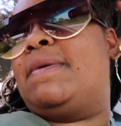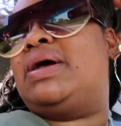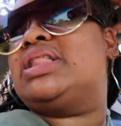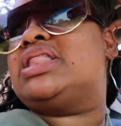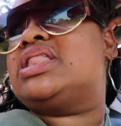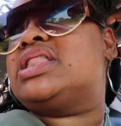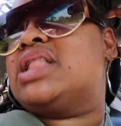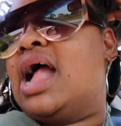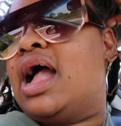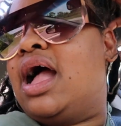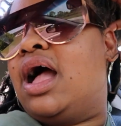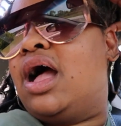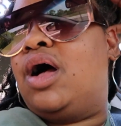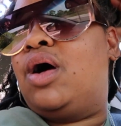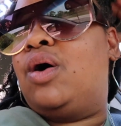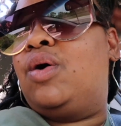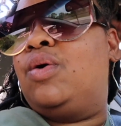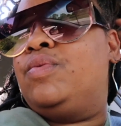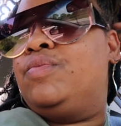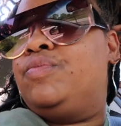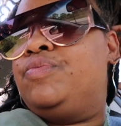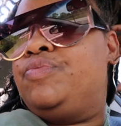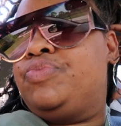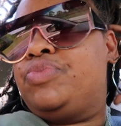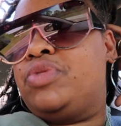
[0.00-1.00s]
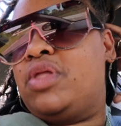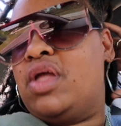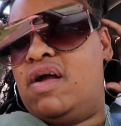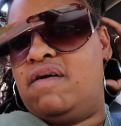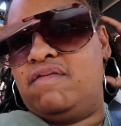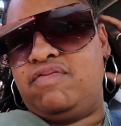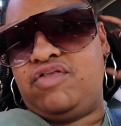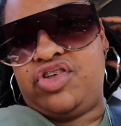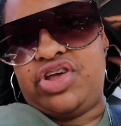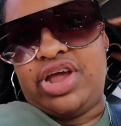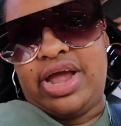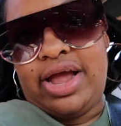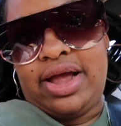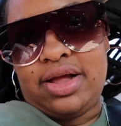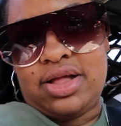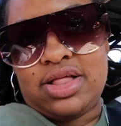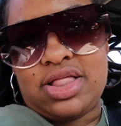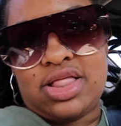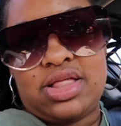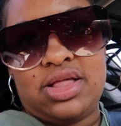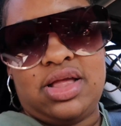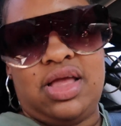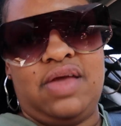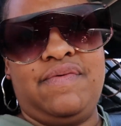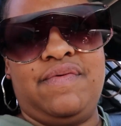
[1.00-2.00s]
my style of checks
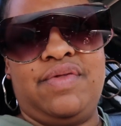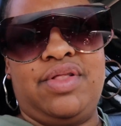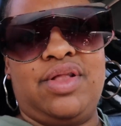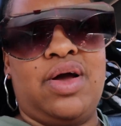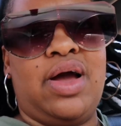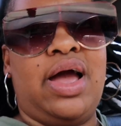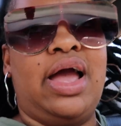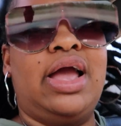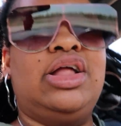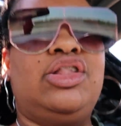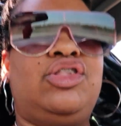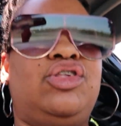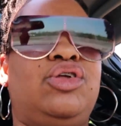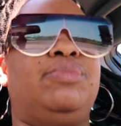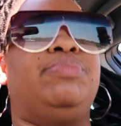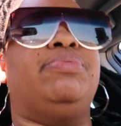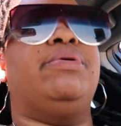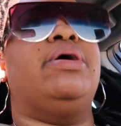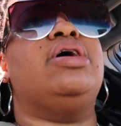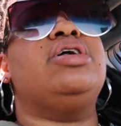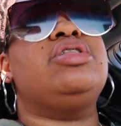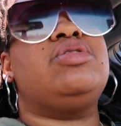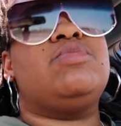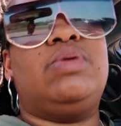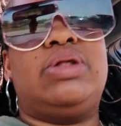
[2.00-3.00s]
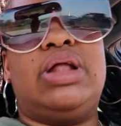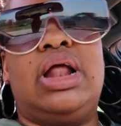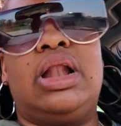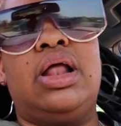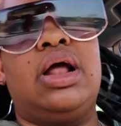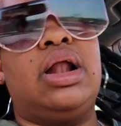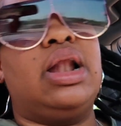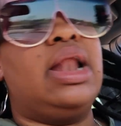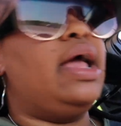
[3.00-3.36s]
even though i ain't too pressed what they look